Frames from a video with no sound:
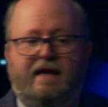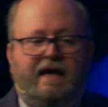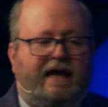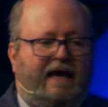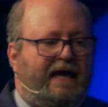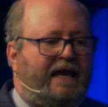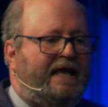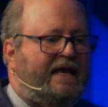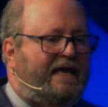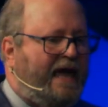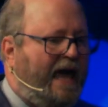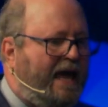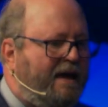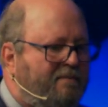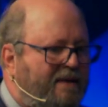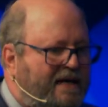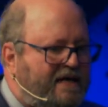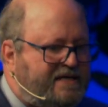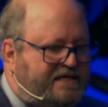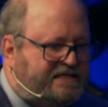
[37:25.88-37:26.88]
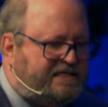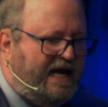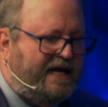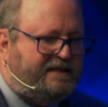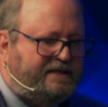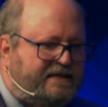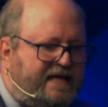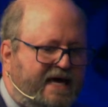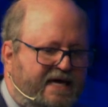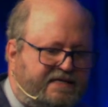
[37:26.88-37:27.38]
And he came and he
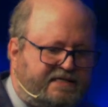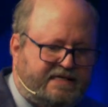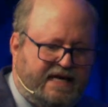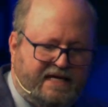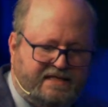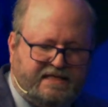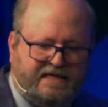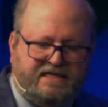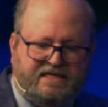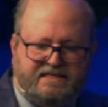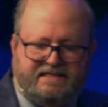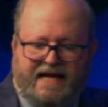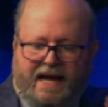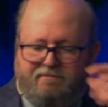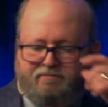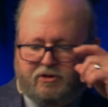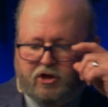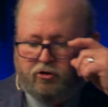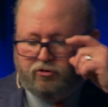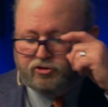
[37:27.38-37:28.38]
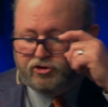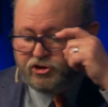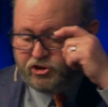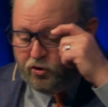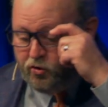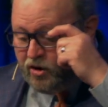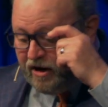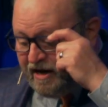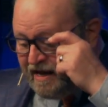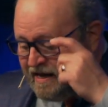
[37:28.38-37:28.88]
said this as he stepped on
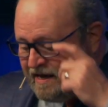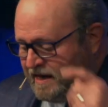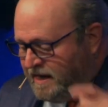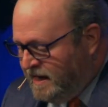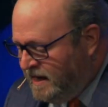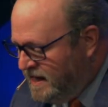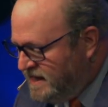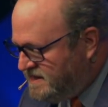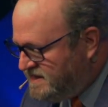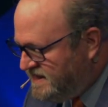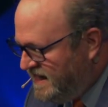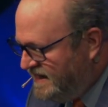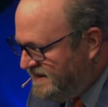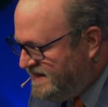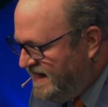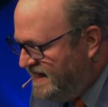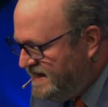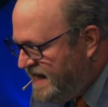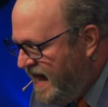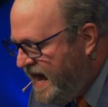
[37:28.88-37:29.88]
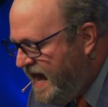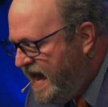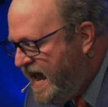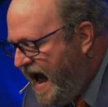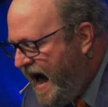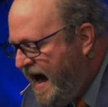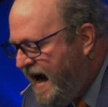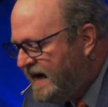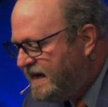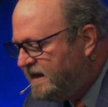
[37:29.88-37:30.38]
shore. He said, "Today
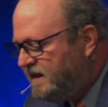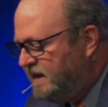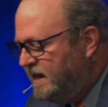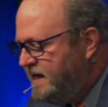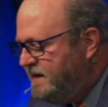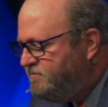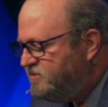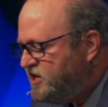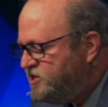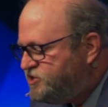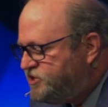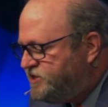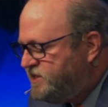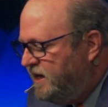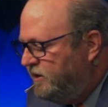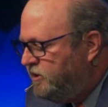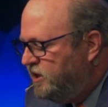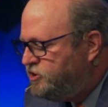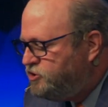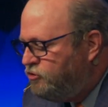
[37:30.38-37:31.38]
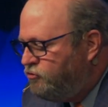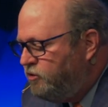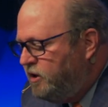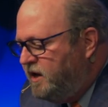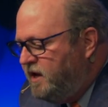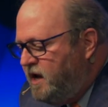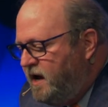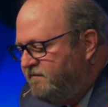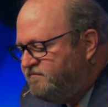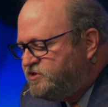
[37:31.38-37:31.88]
I claim this
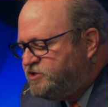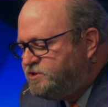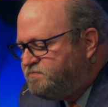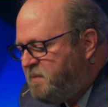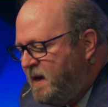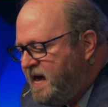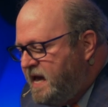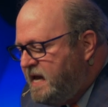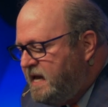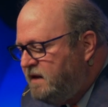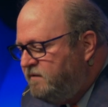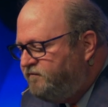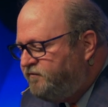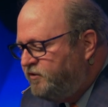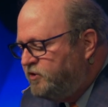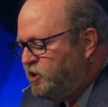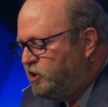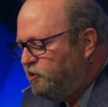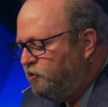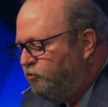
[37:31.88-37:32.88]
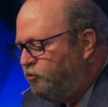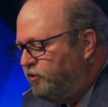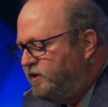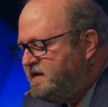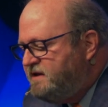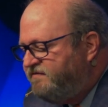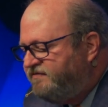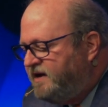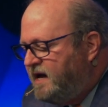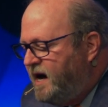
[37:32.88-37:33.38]
territory of Spain for the glory
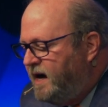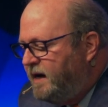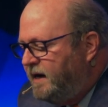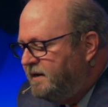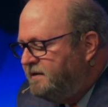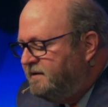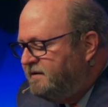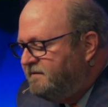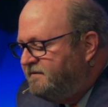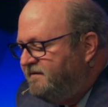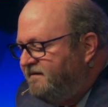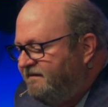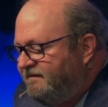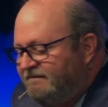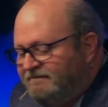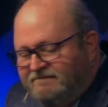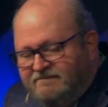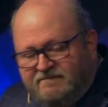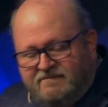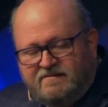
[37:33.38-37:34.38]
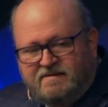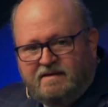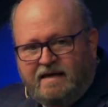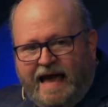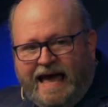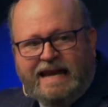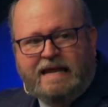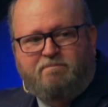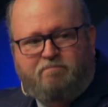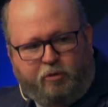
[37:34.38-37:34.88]
of God."
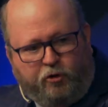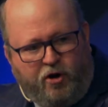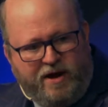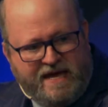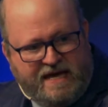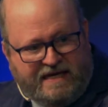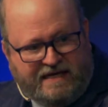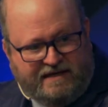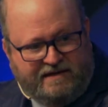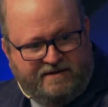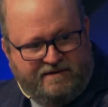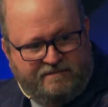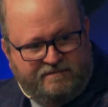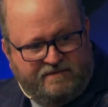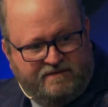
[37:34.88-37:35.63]
And he prayed.